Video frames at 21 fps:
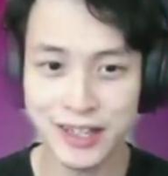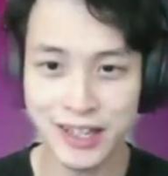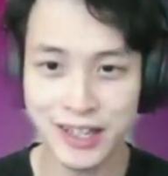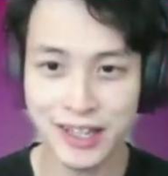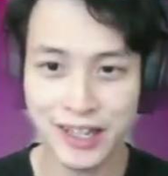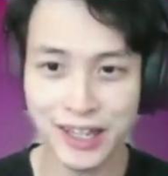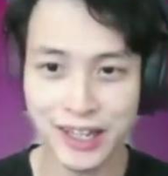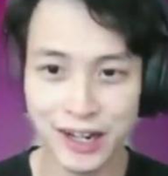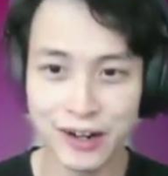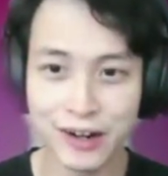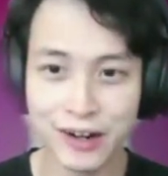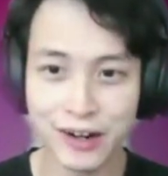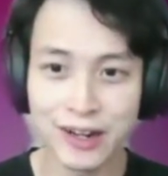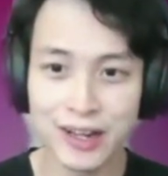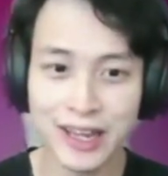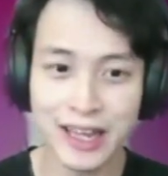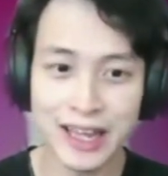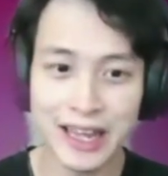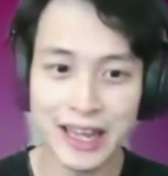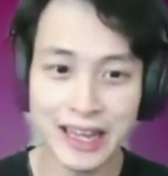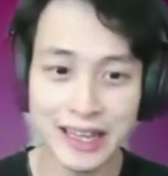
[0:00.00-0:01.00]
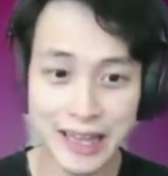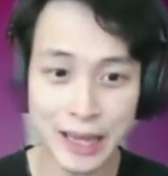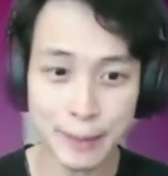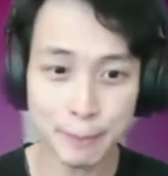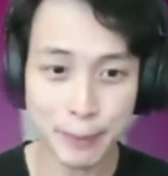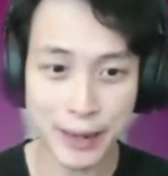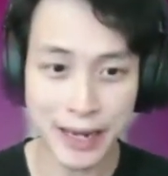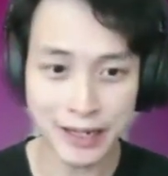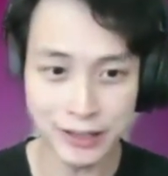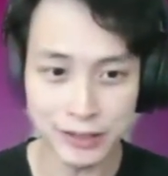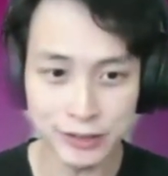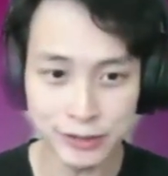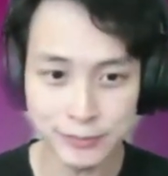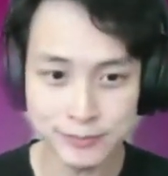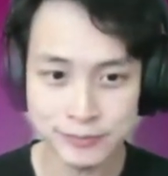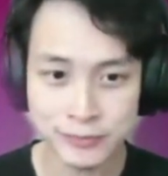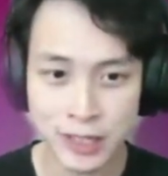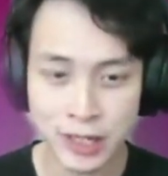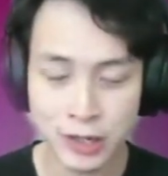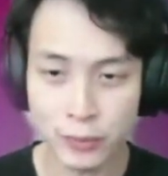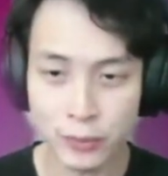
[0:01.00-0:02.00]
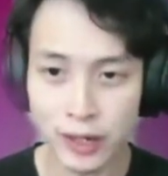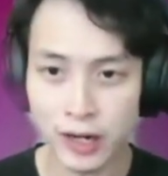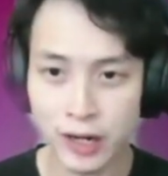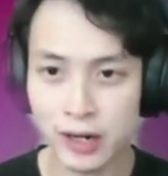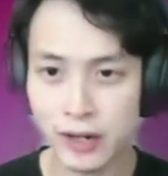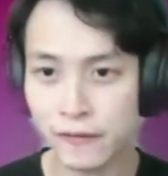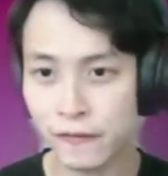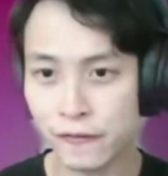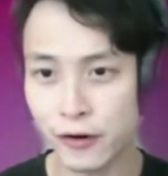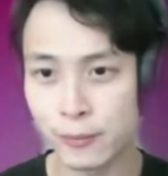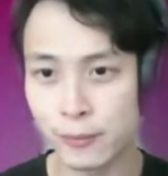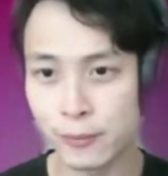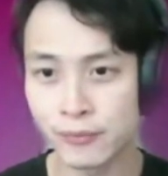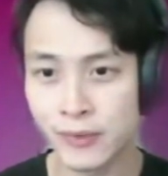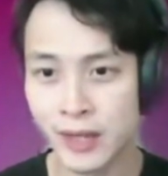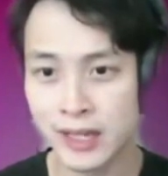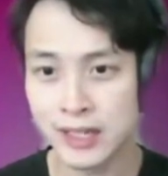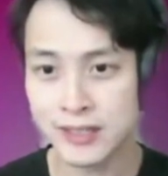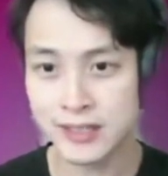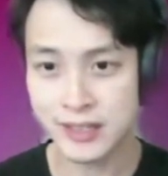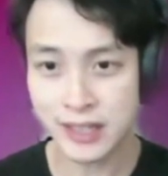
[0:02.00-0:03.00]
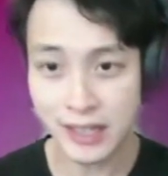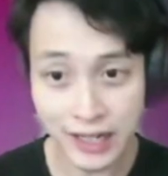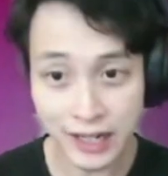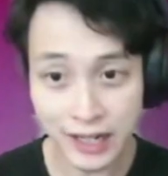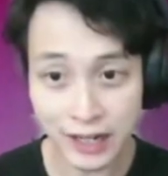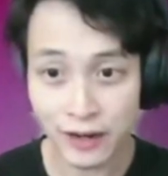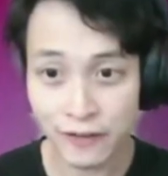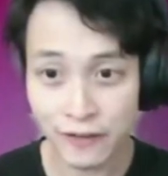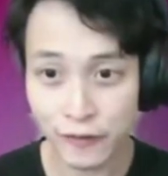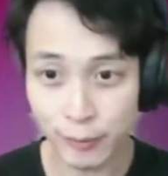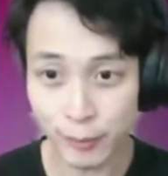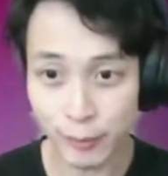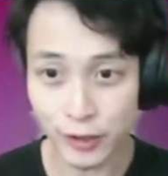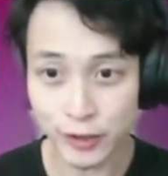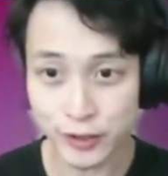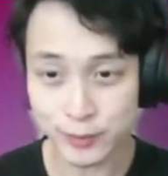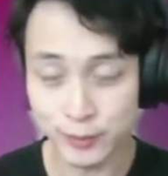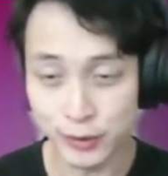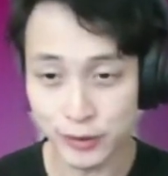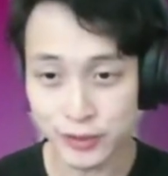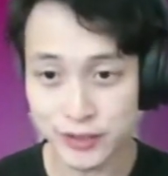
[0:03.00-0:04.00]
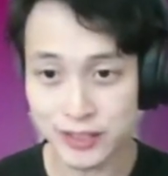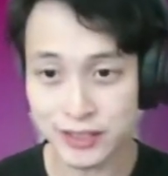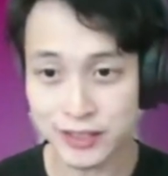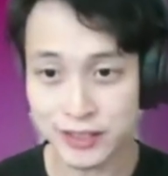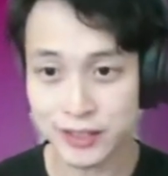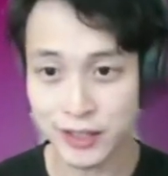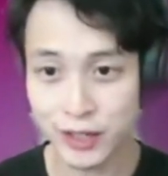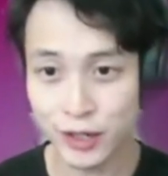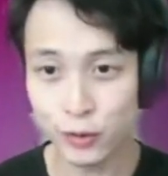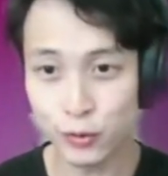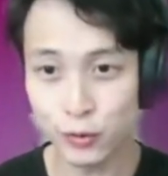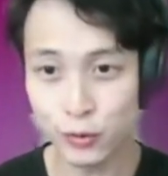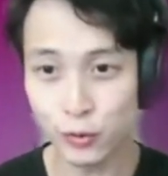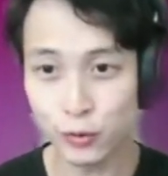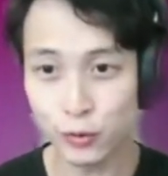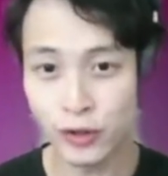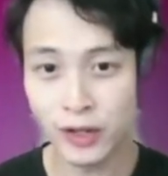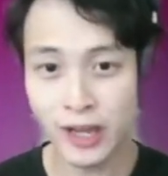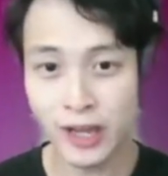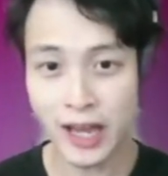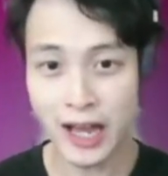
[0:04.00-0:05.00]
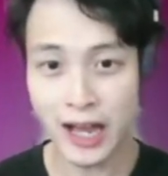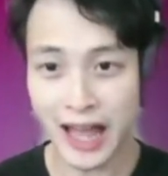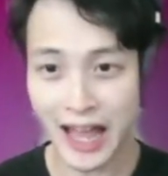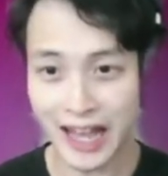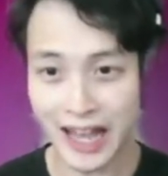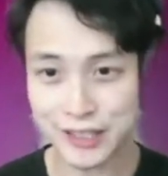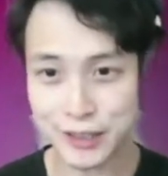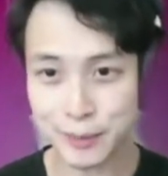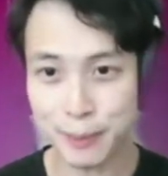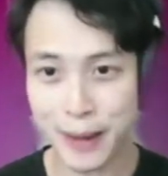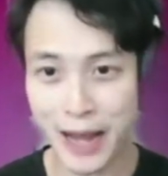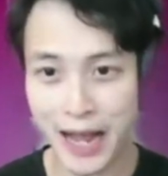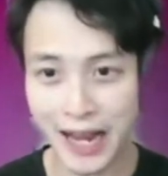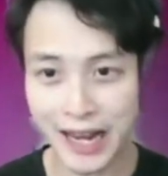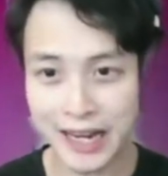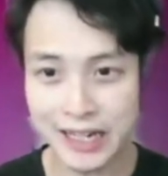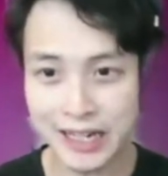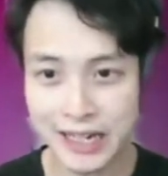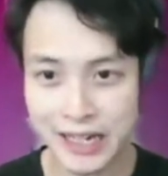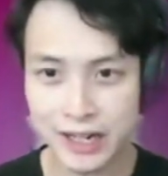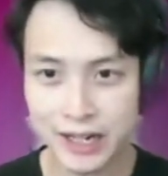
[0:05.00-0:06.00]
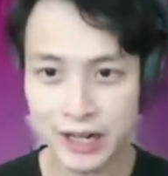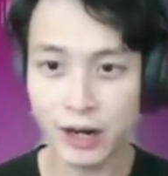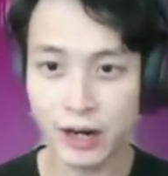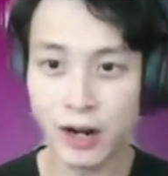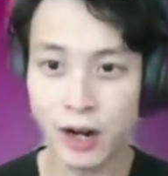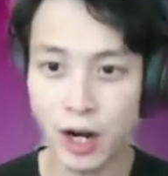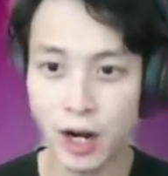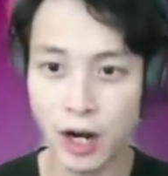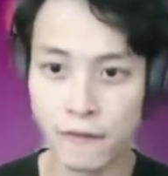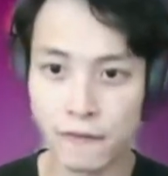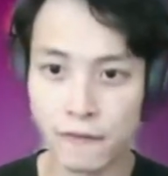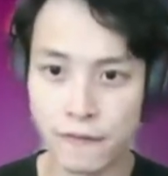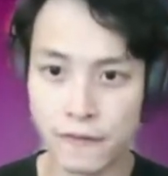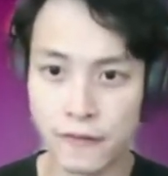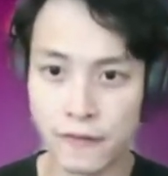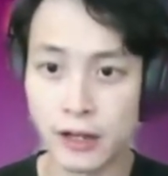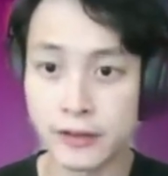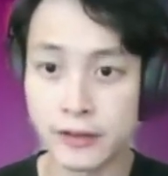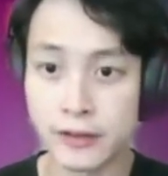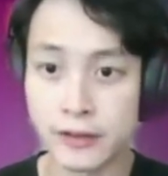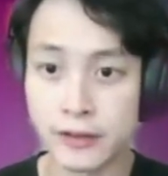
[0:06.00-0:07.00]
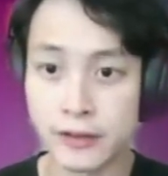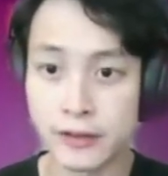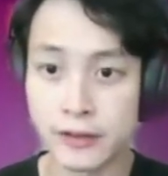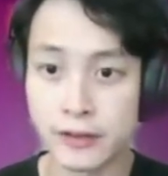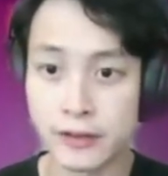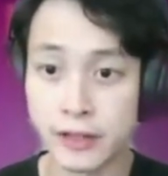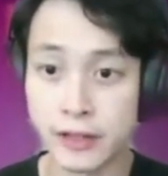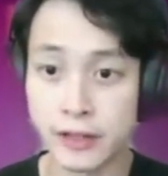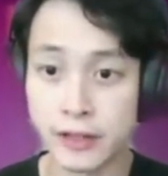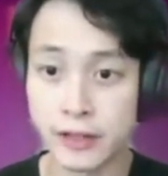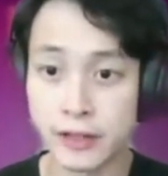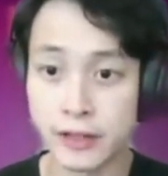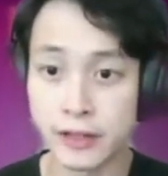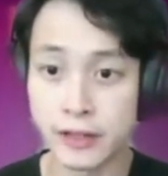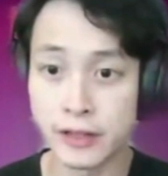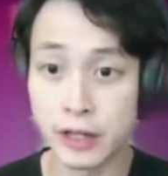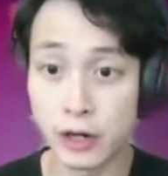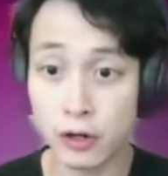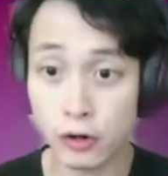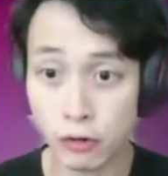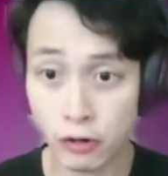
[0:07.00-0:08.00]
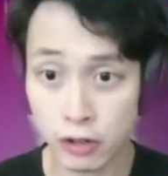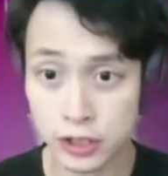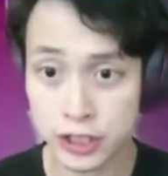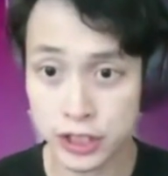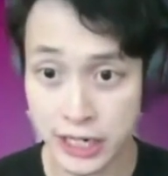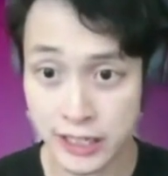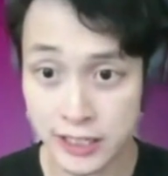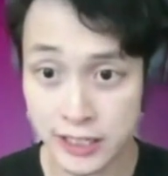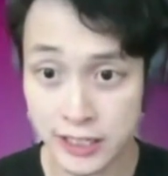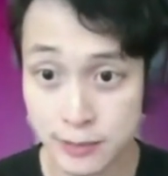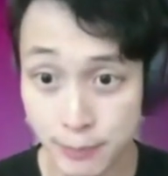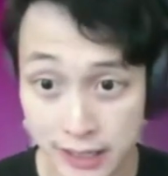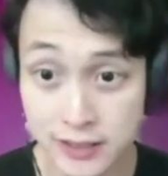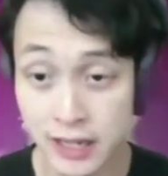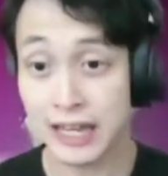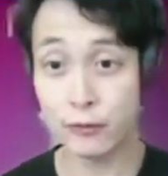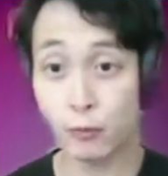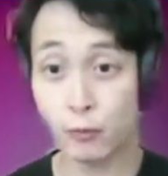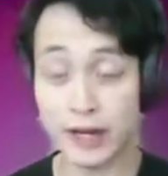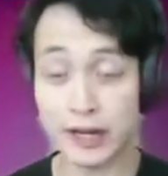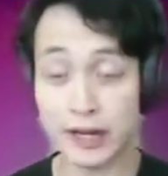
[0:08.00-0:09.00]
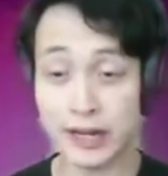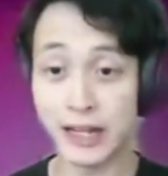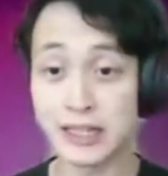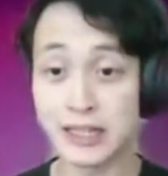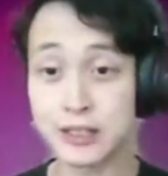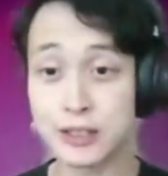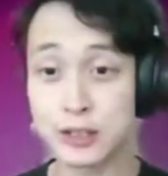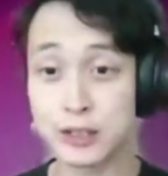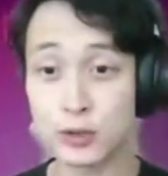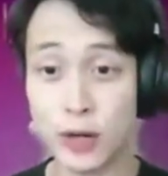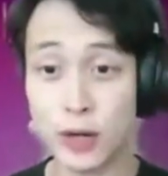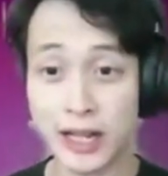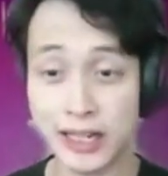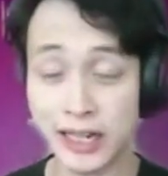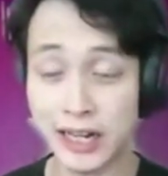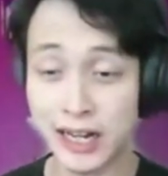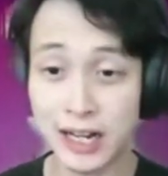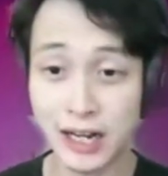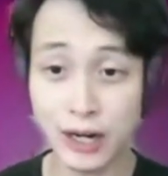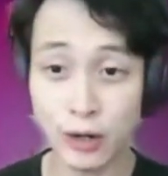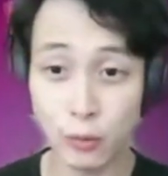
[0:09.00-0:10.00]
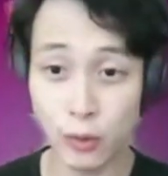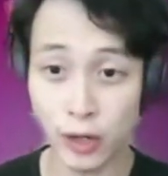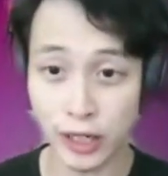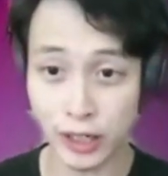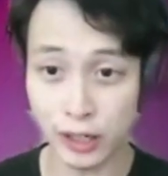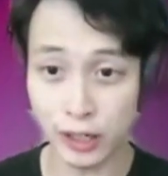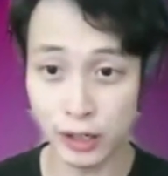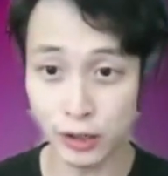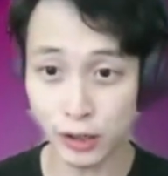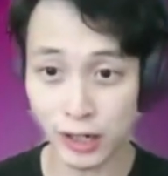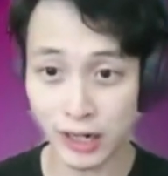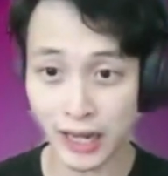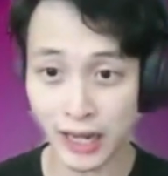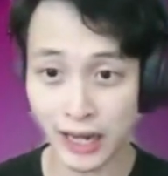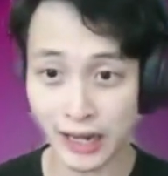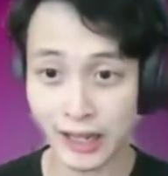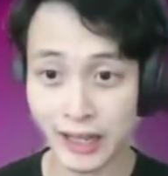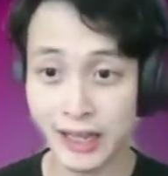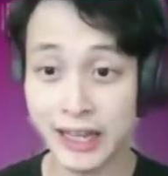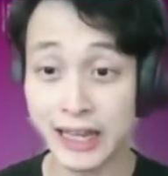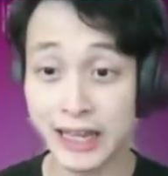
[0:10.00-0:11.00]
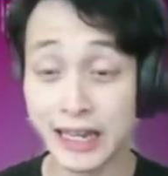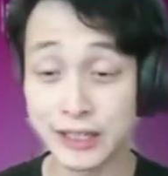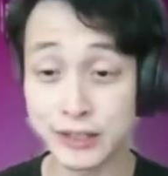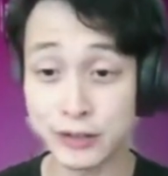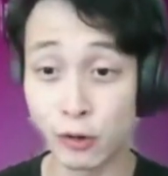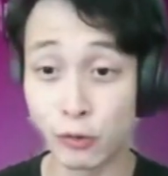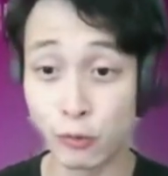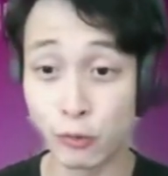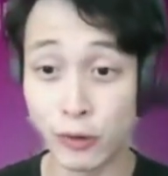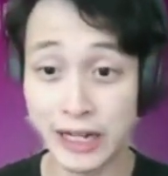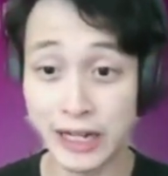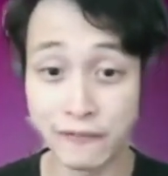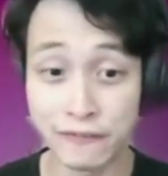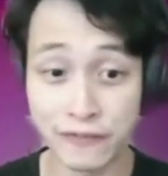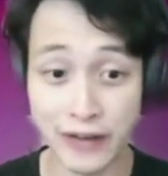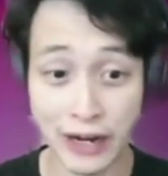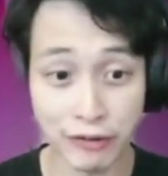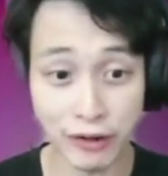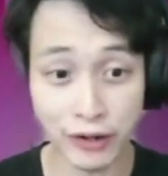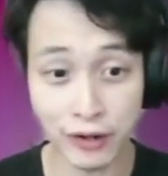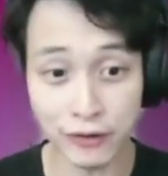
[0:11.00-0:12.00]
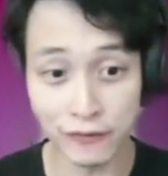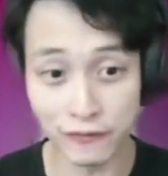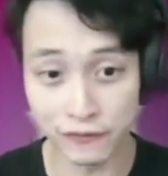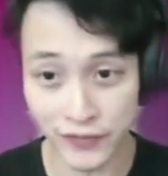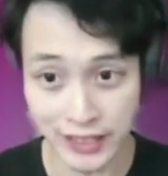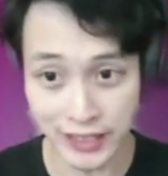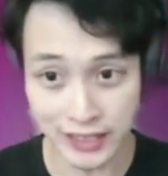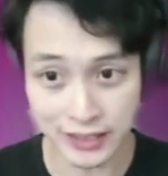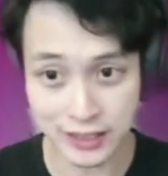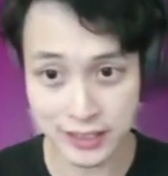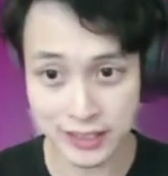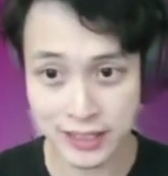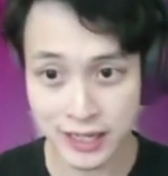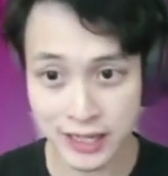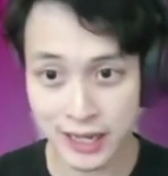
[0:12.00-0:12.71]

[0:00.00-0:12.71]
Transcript: Here in that panel, we heard from Sunny from Osmosis, who as a pioneer of the cross-chain space, even when it's so unlike, is already very convinced